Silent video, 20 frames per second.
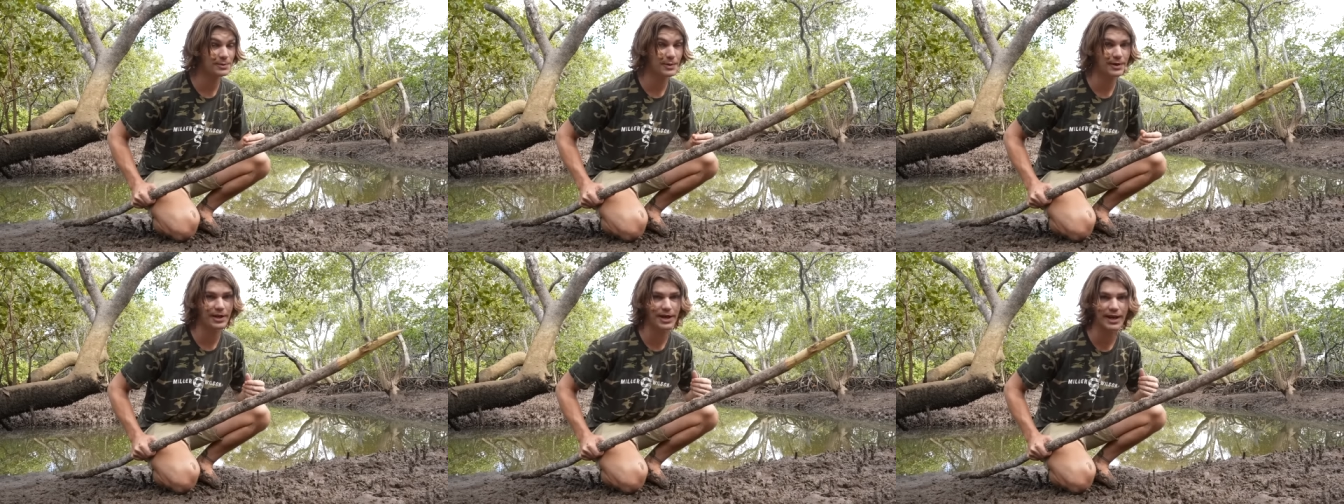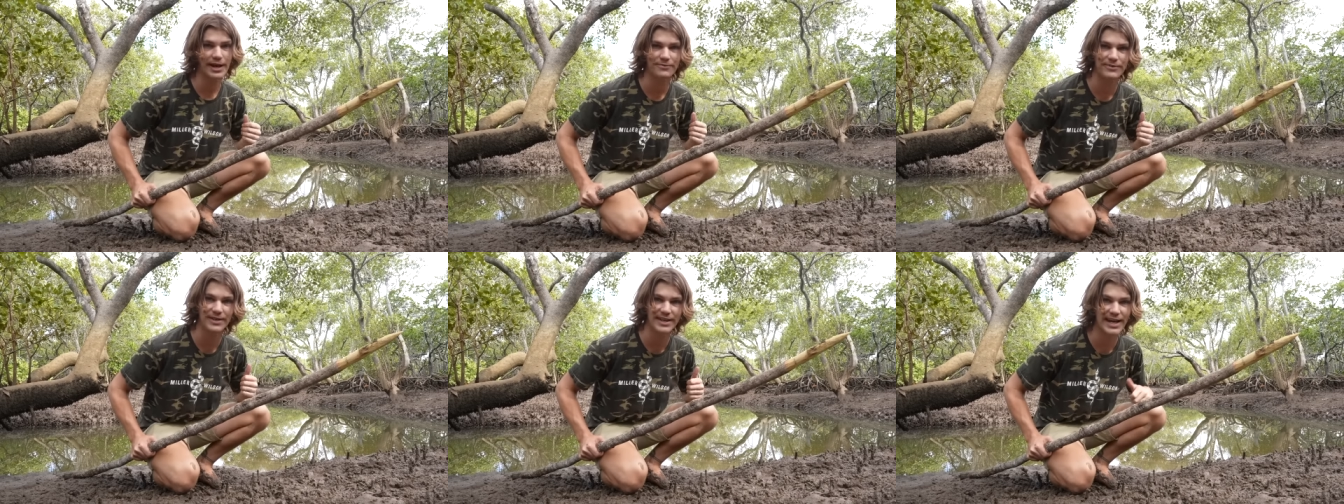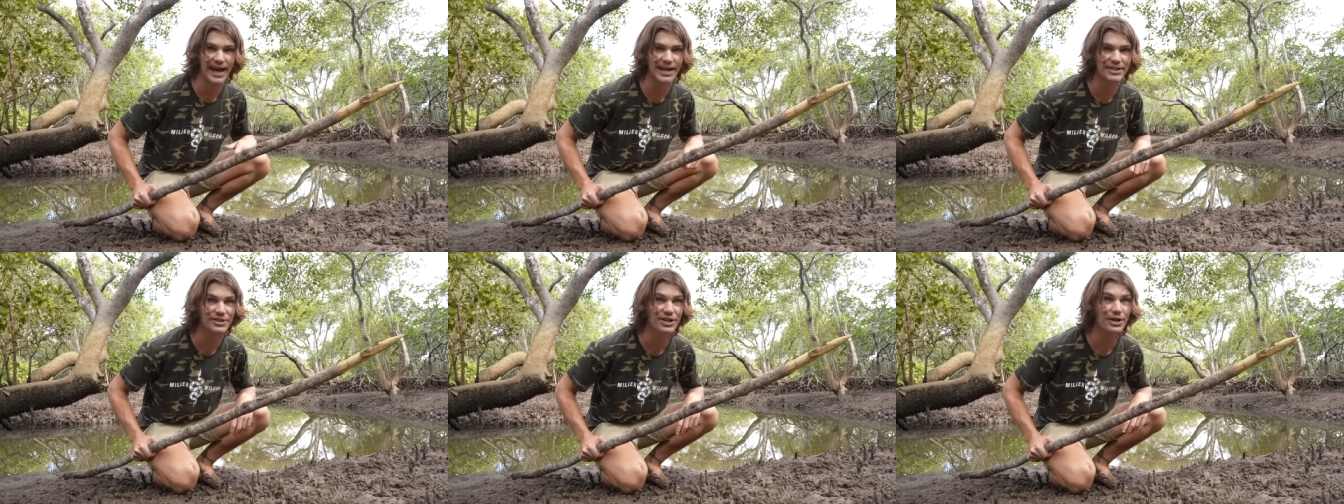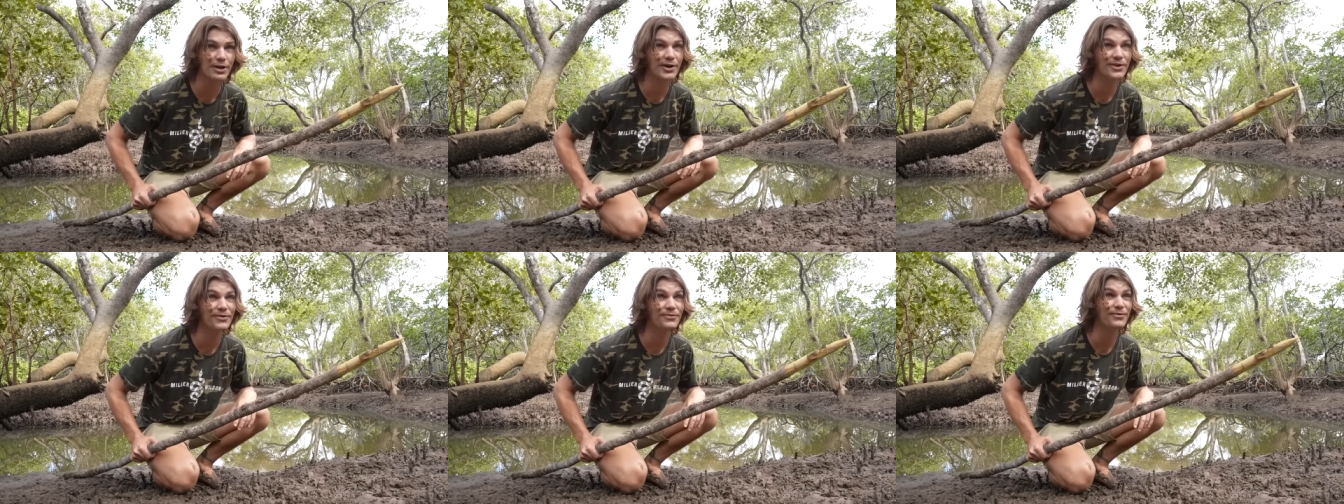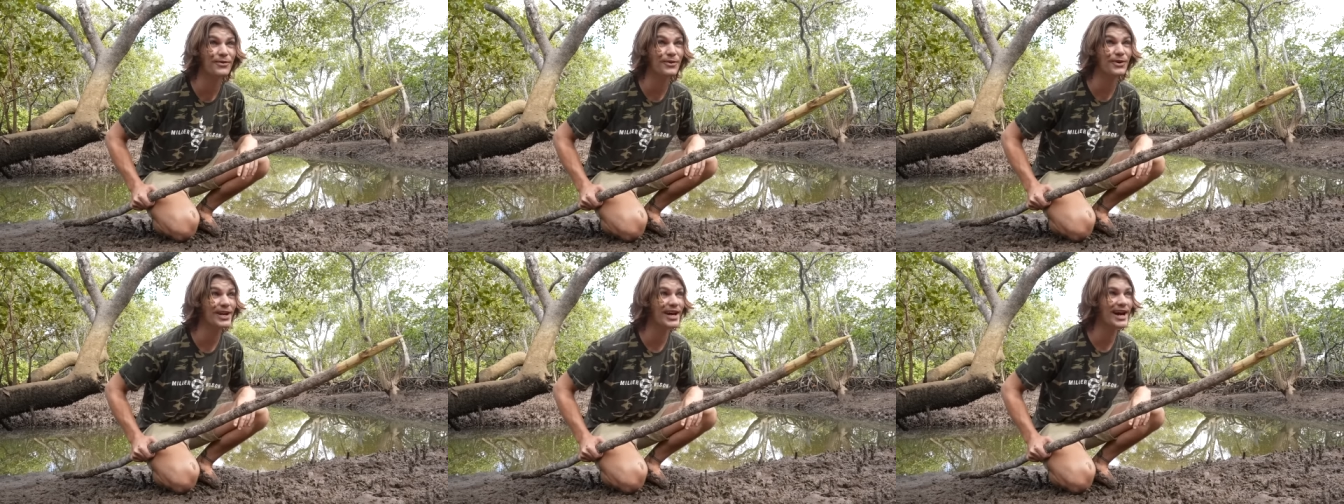We're gonna have to catch our own
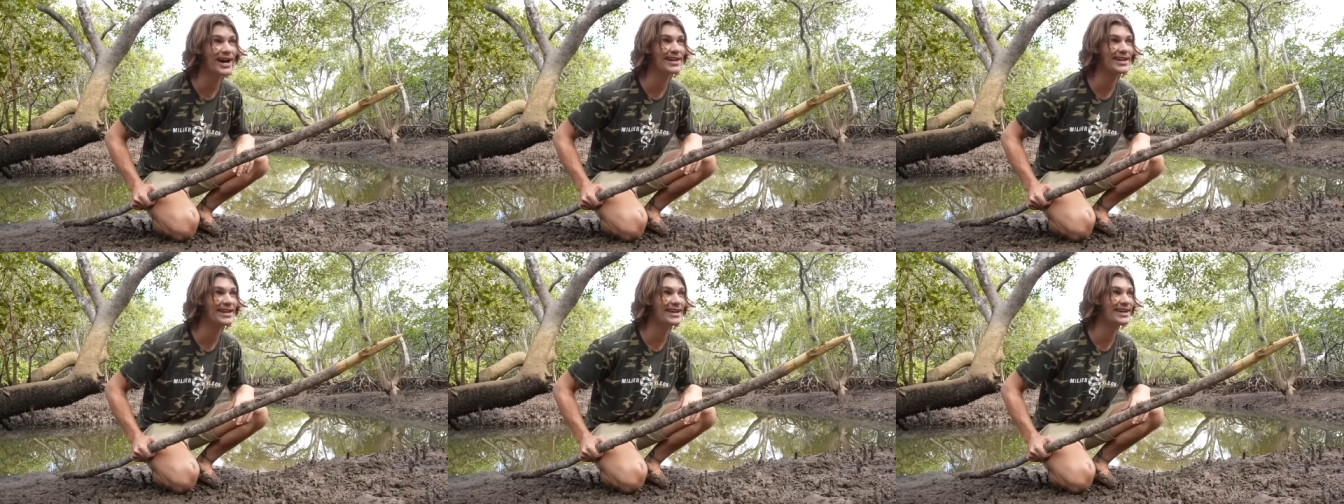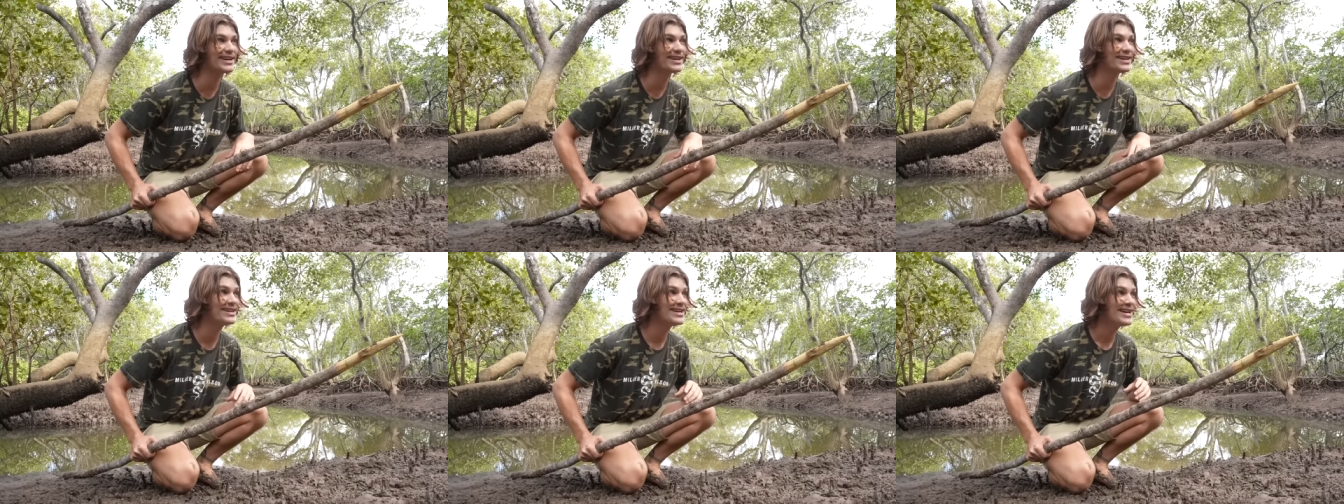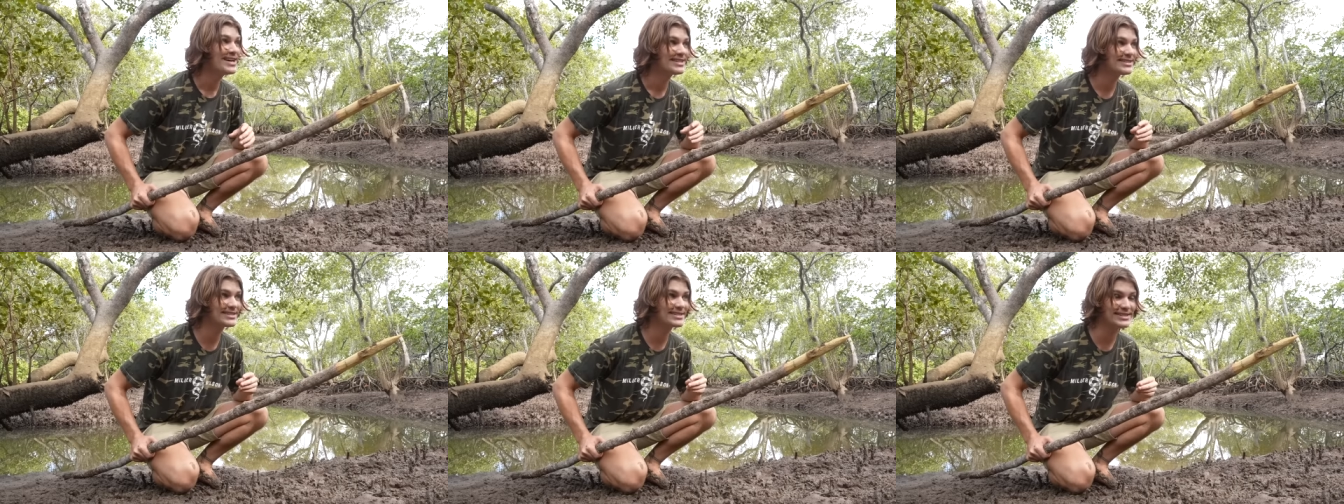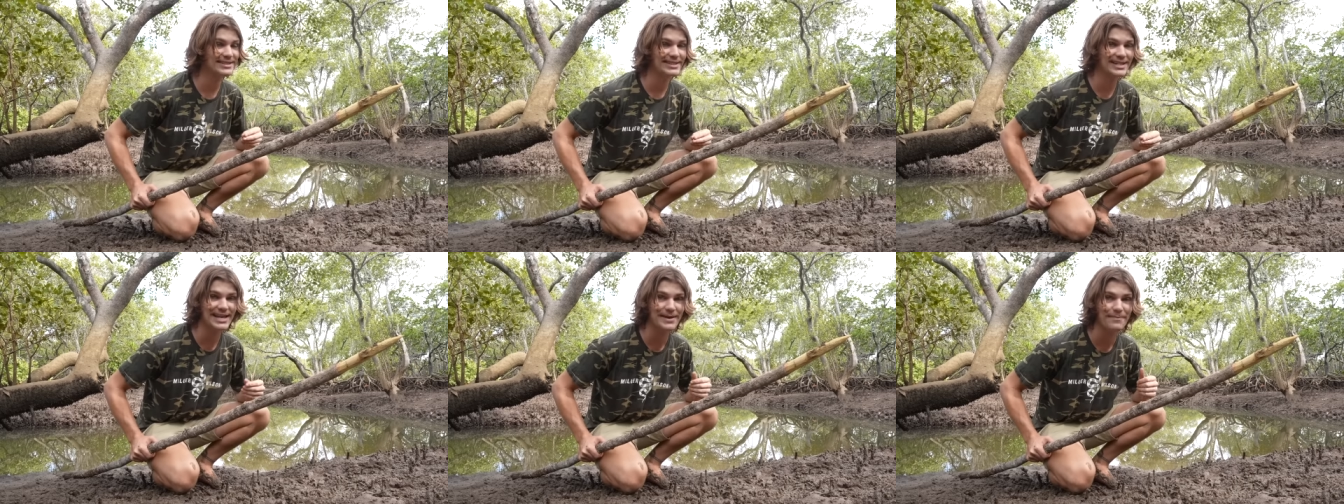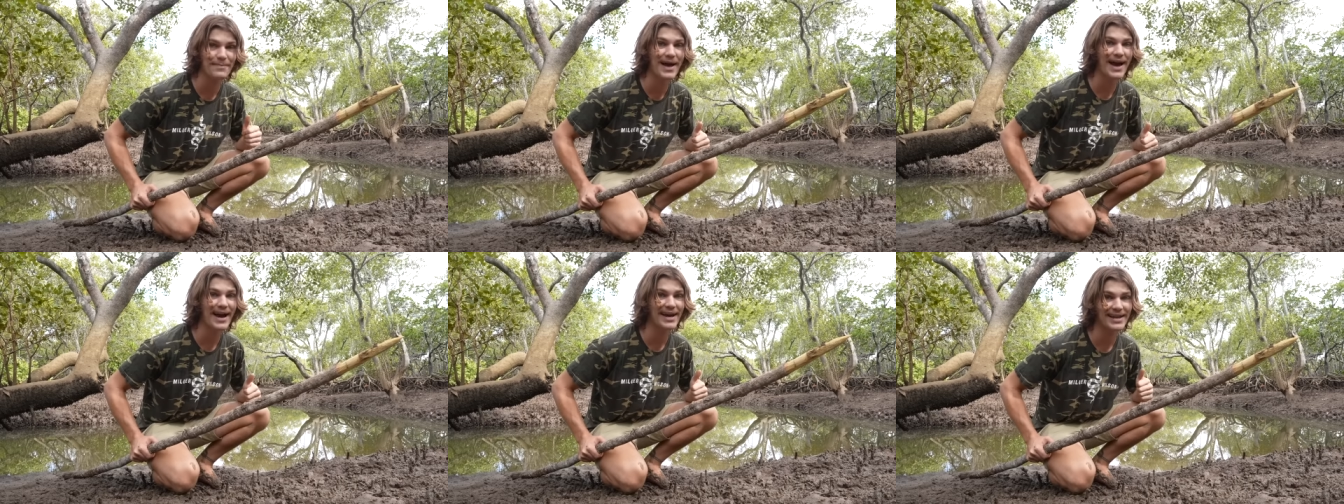food out here,
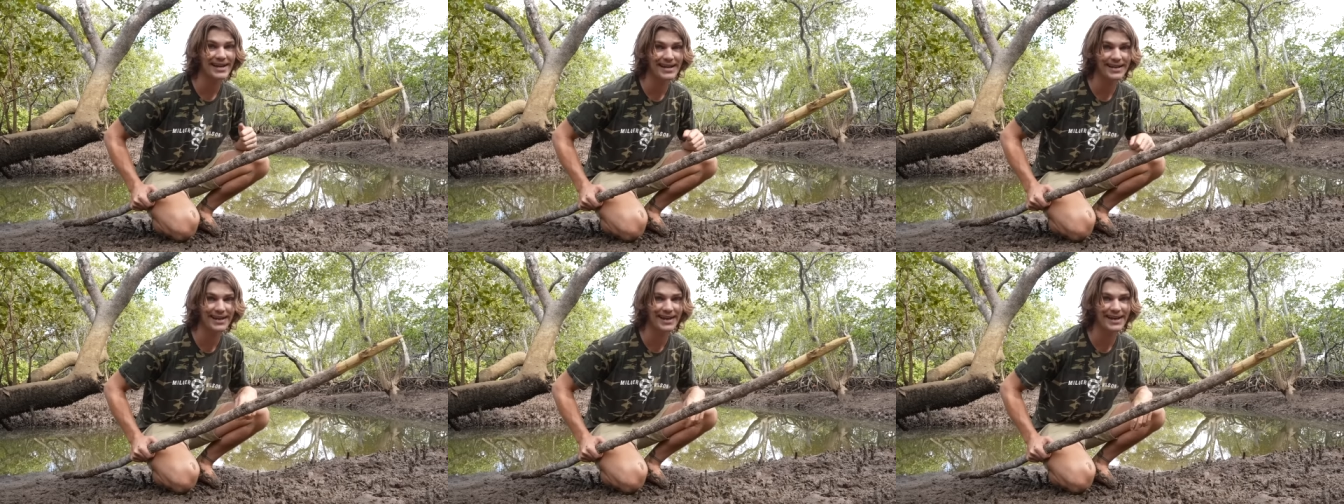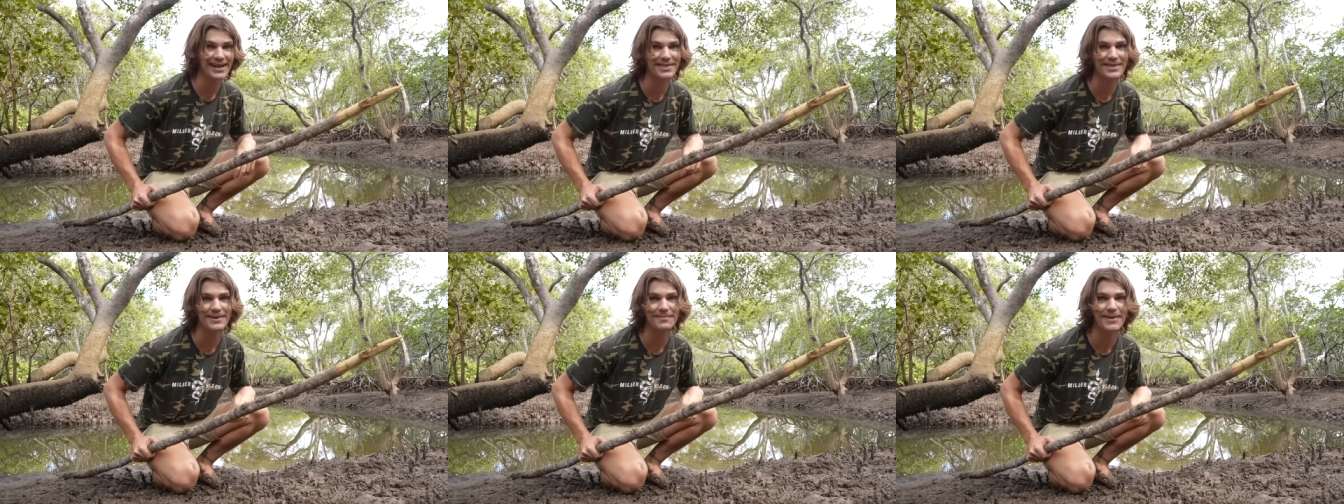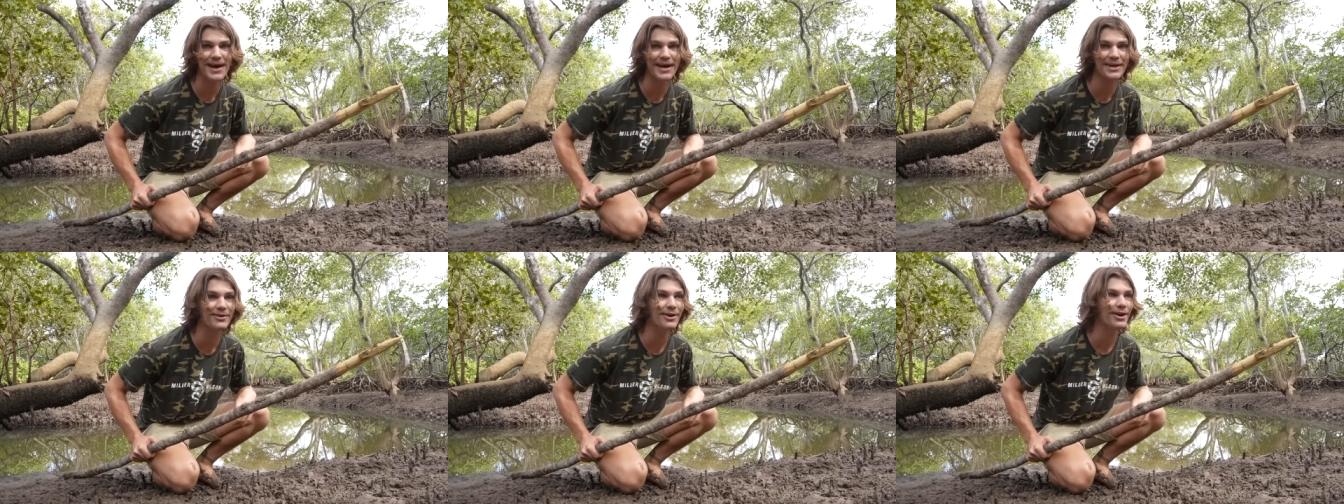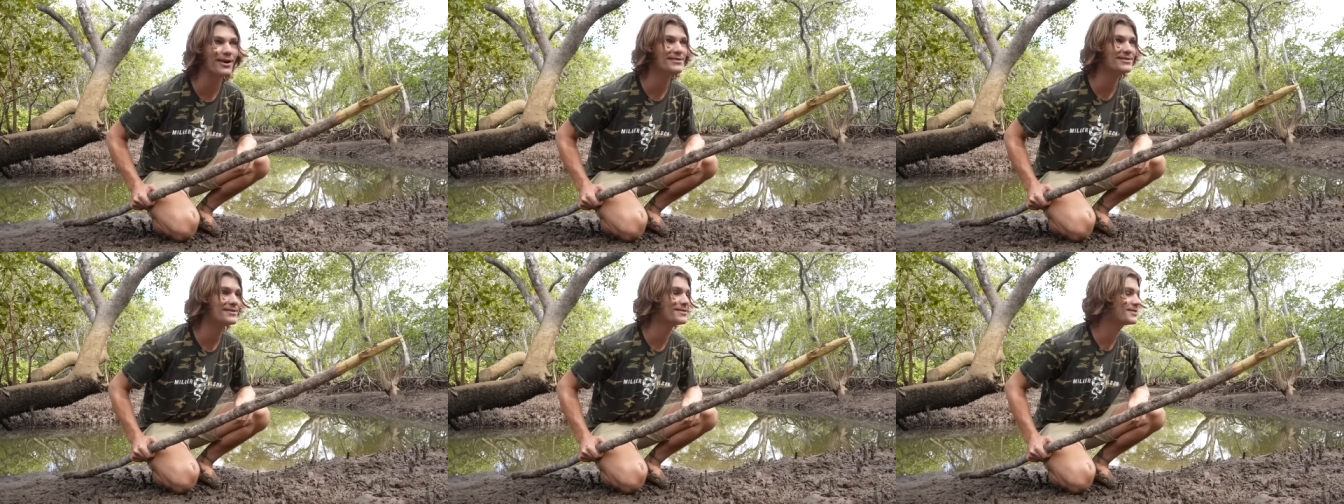sleep out here in the mangroves